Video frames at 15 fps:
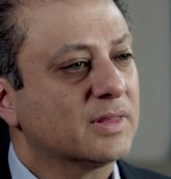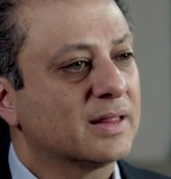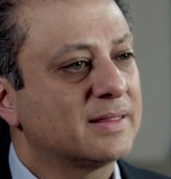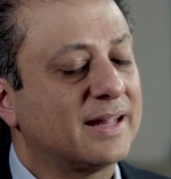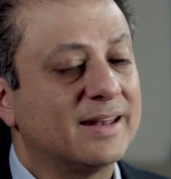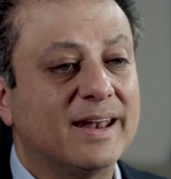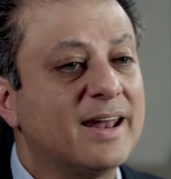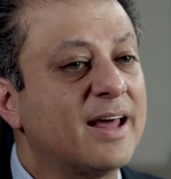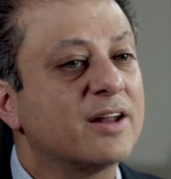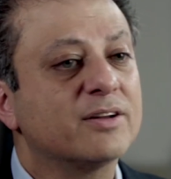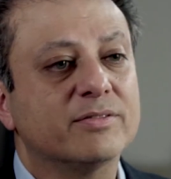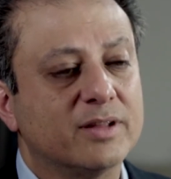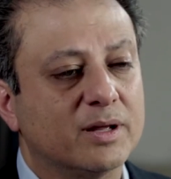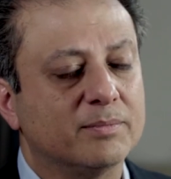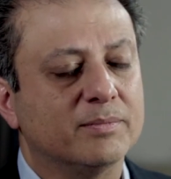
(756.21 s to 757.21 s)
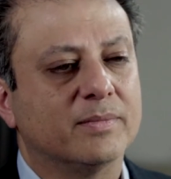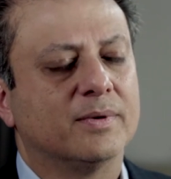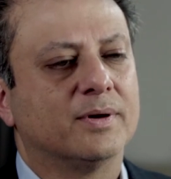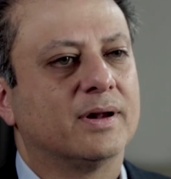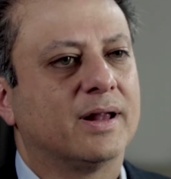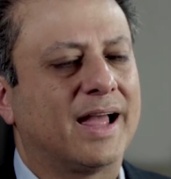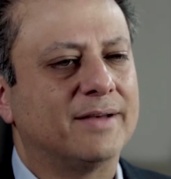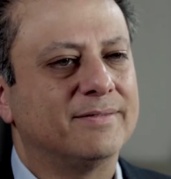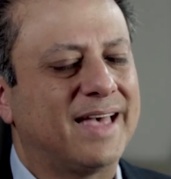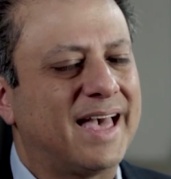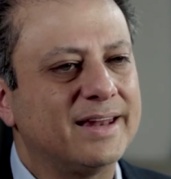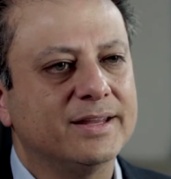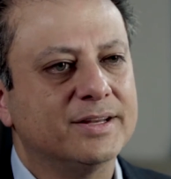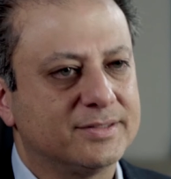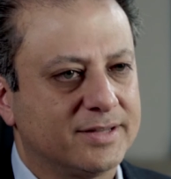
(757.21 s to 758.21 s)
that none of them have
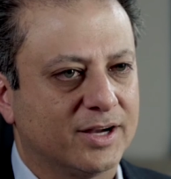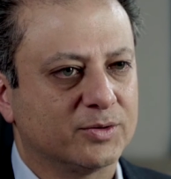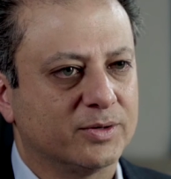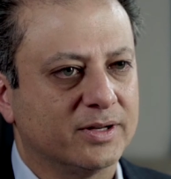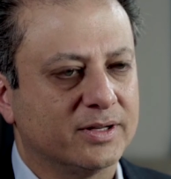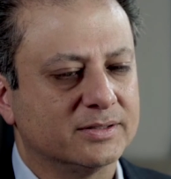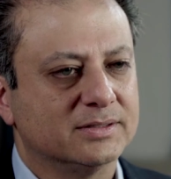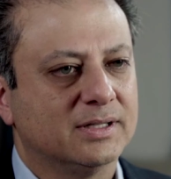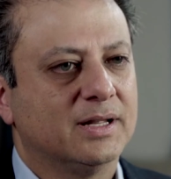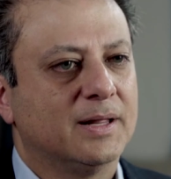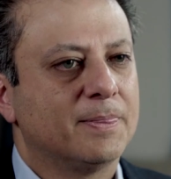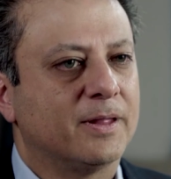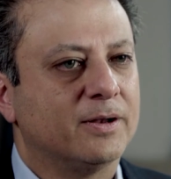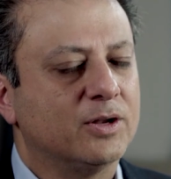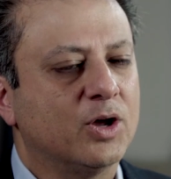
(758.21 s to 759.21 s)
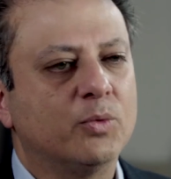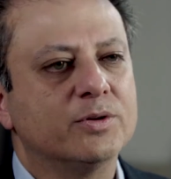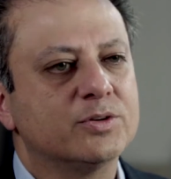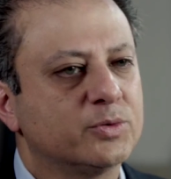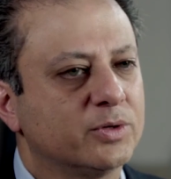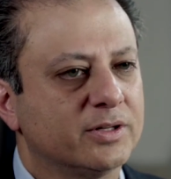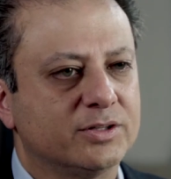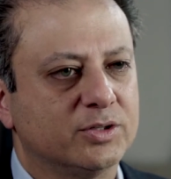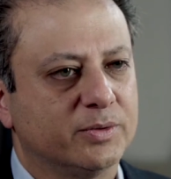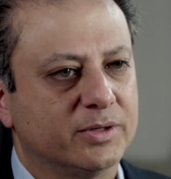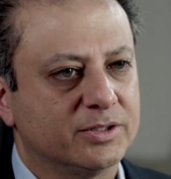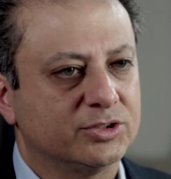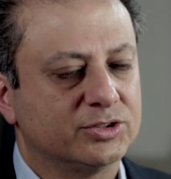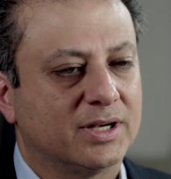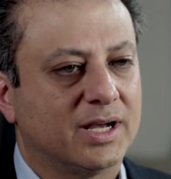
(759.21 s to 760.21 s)
any integrity, that no one's really doing
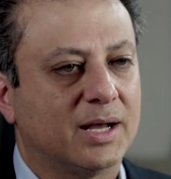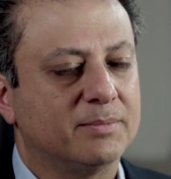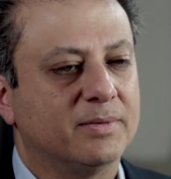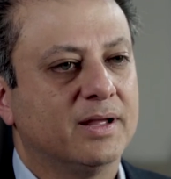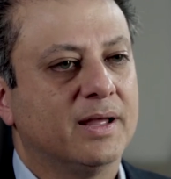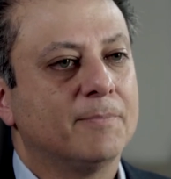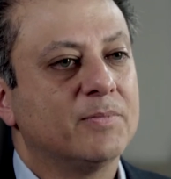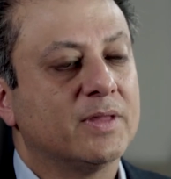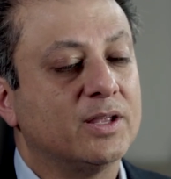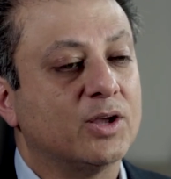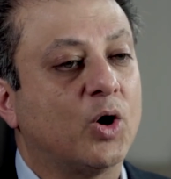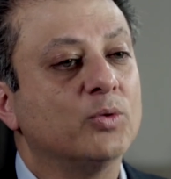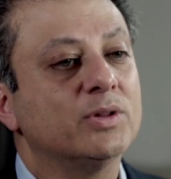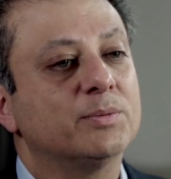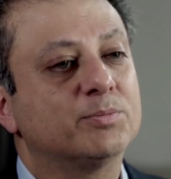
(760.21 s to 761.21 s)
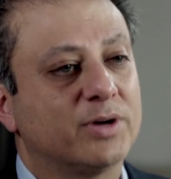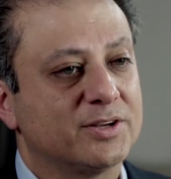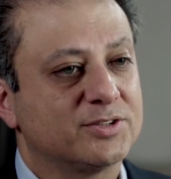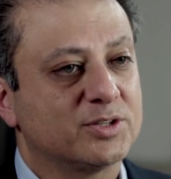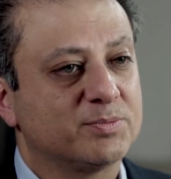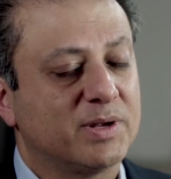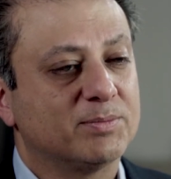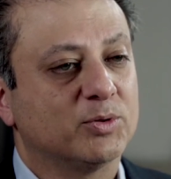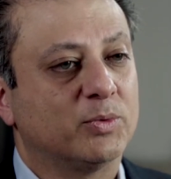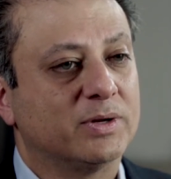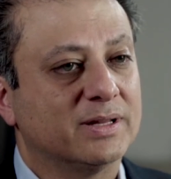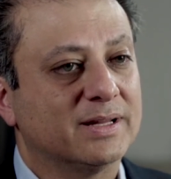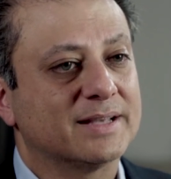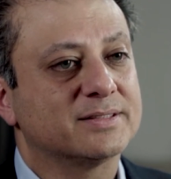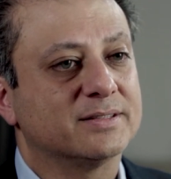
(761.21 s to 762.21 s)
their job. He only praises people when he
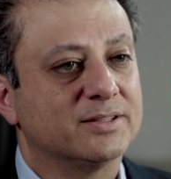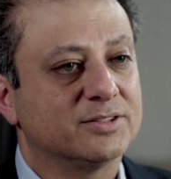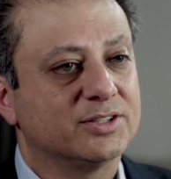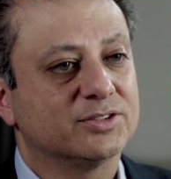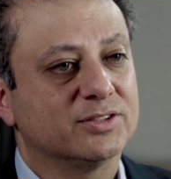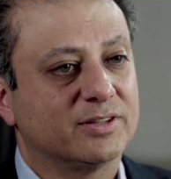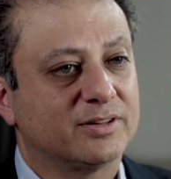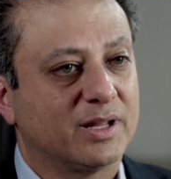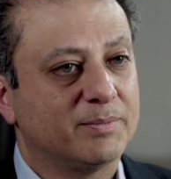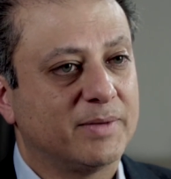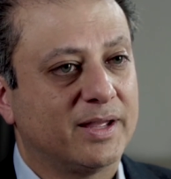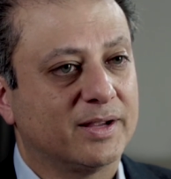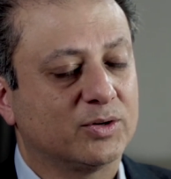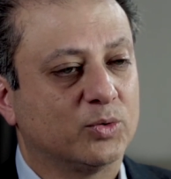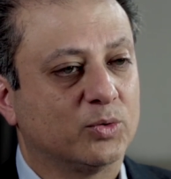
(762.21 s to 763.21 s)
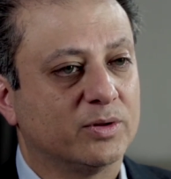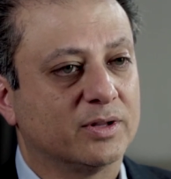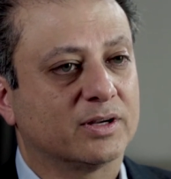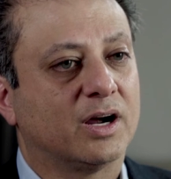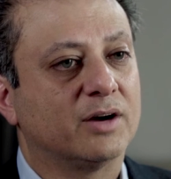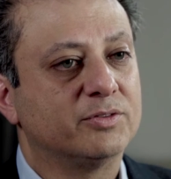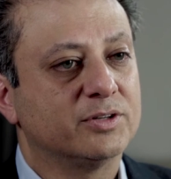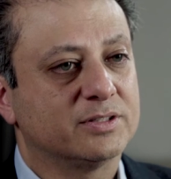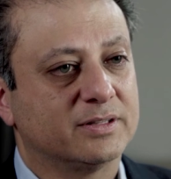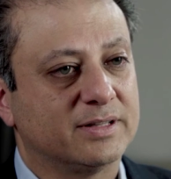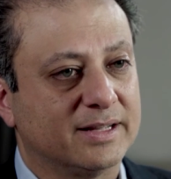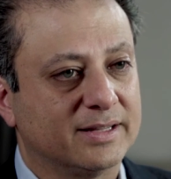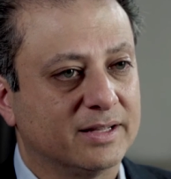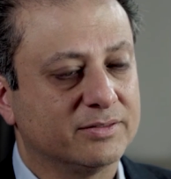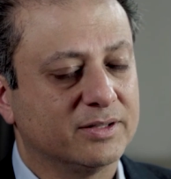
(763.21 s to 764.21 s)
likes the decision that they make or the coverage that
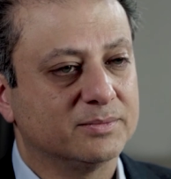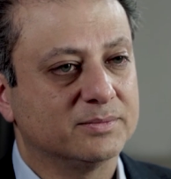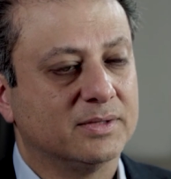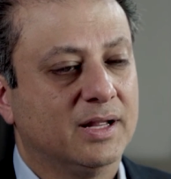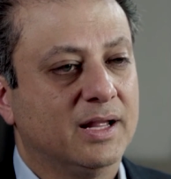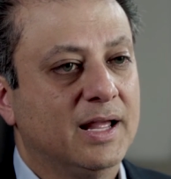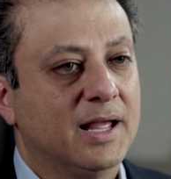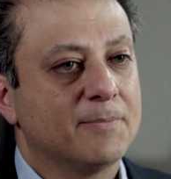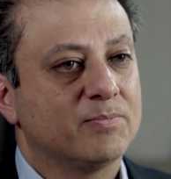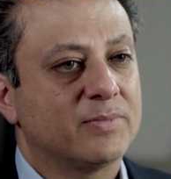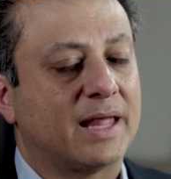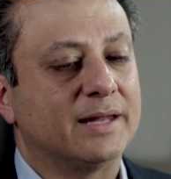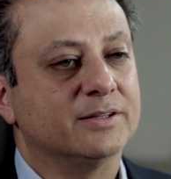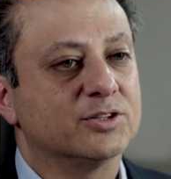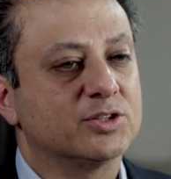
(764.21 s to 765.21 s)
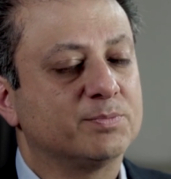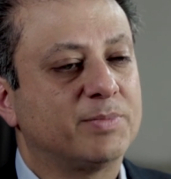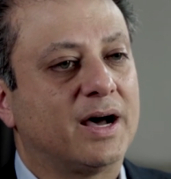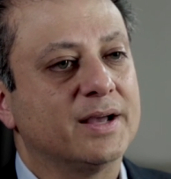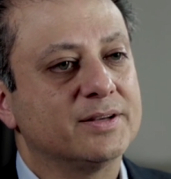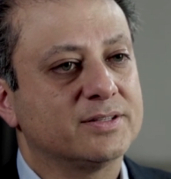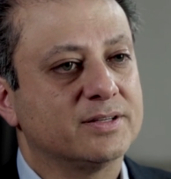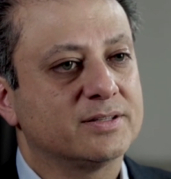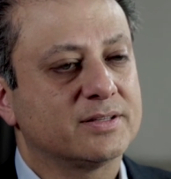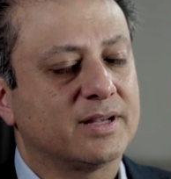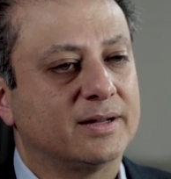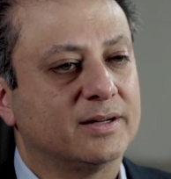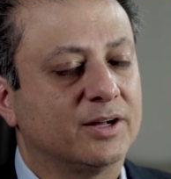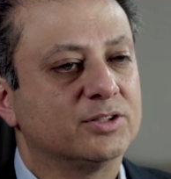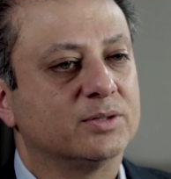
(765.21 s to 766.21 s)
they give him, and he despises
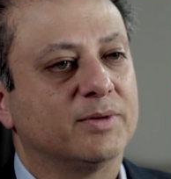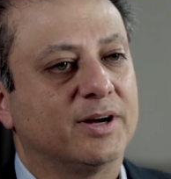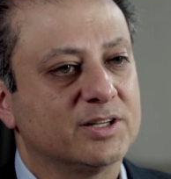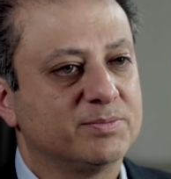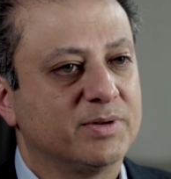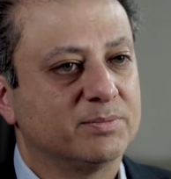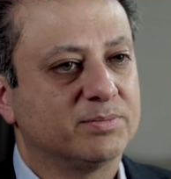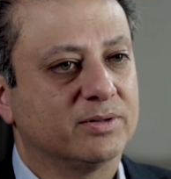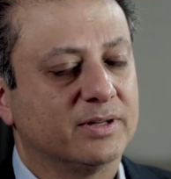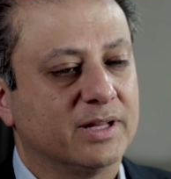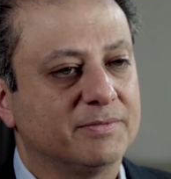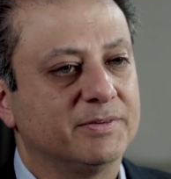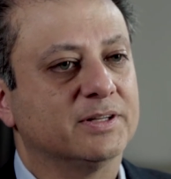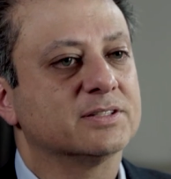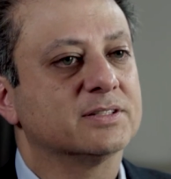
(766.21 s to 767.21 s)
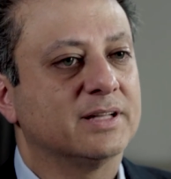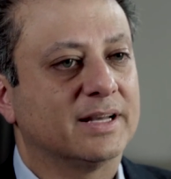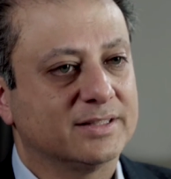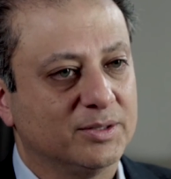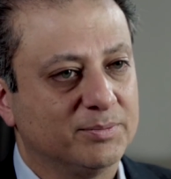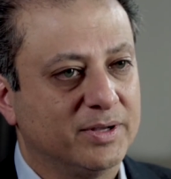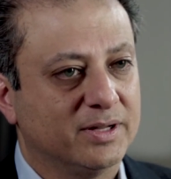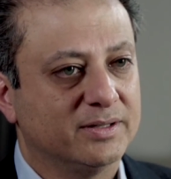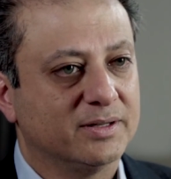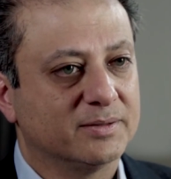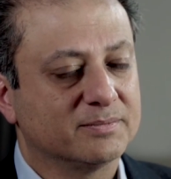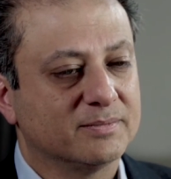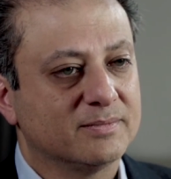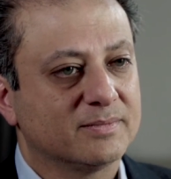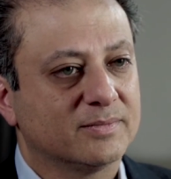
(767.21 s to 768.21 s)
and undermines people if he doesn't like the opinion
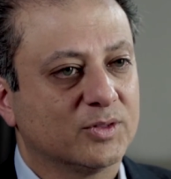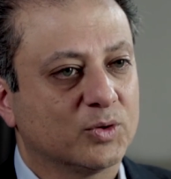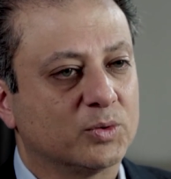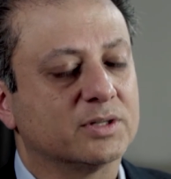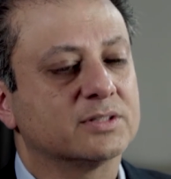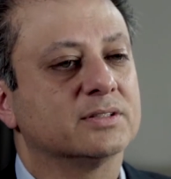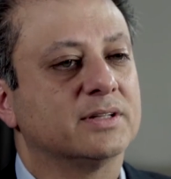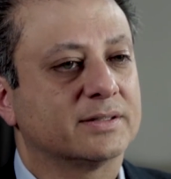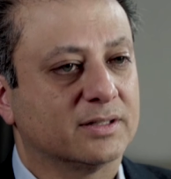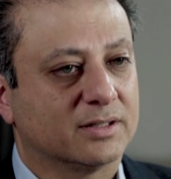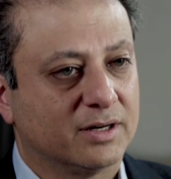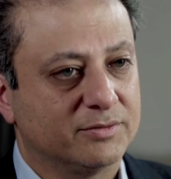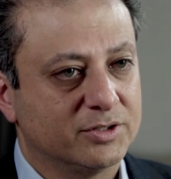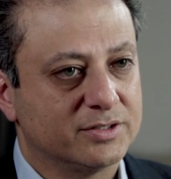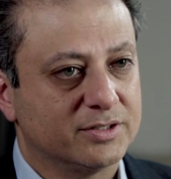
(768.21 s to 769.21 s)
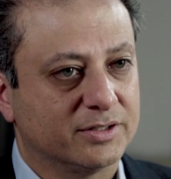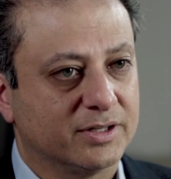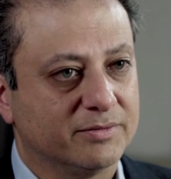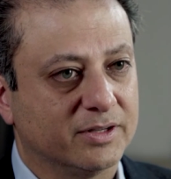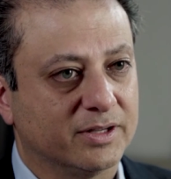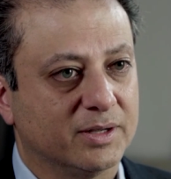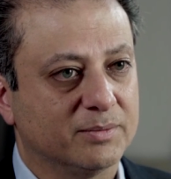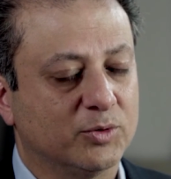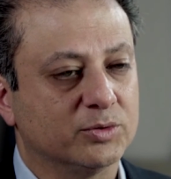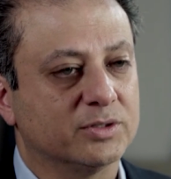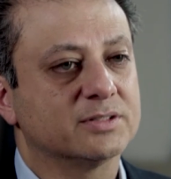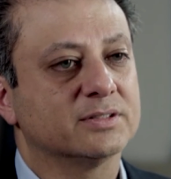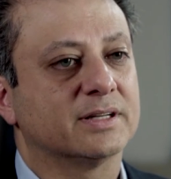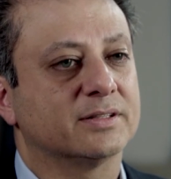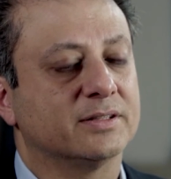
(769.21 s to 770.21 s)
or doesn't like the coverage they're giving him or
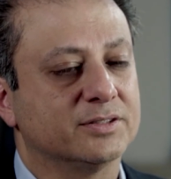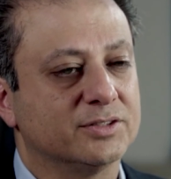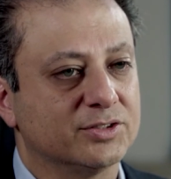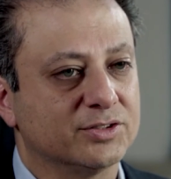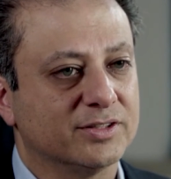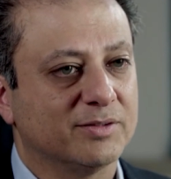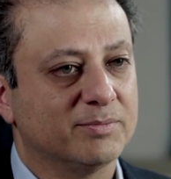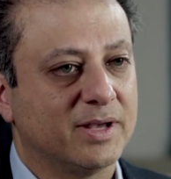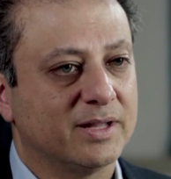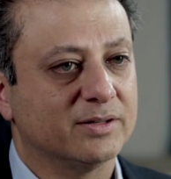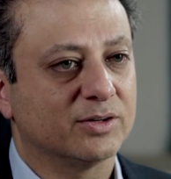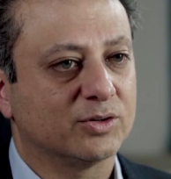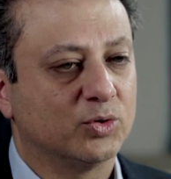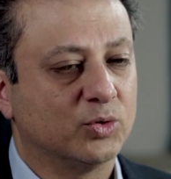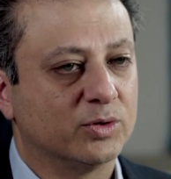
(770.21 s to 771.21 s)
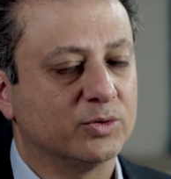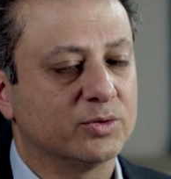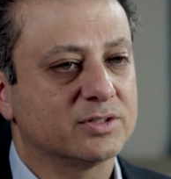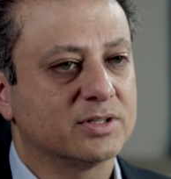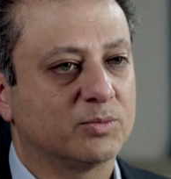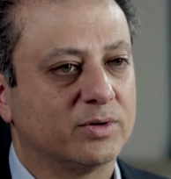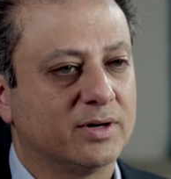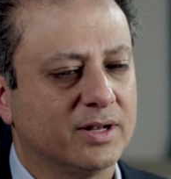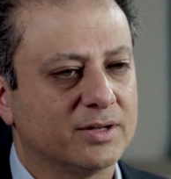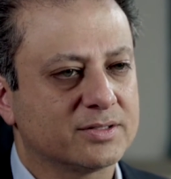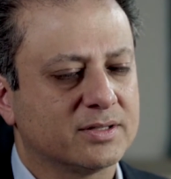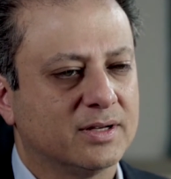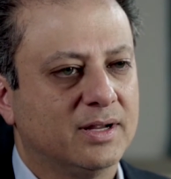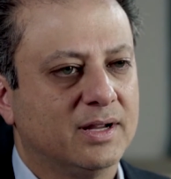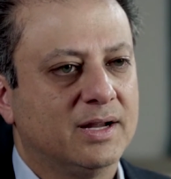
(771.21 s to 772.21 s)
doesn't like the decision they've made in a court or somewhere else.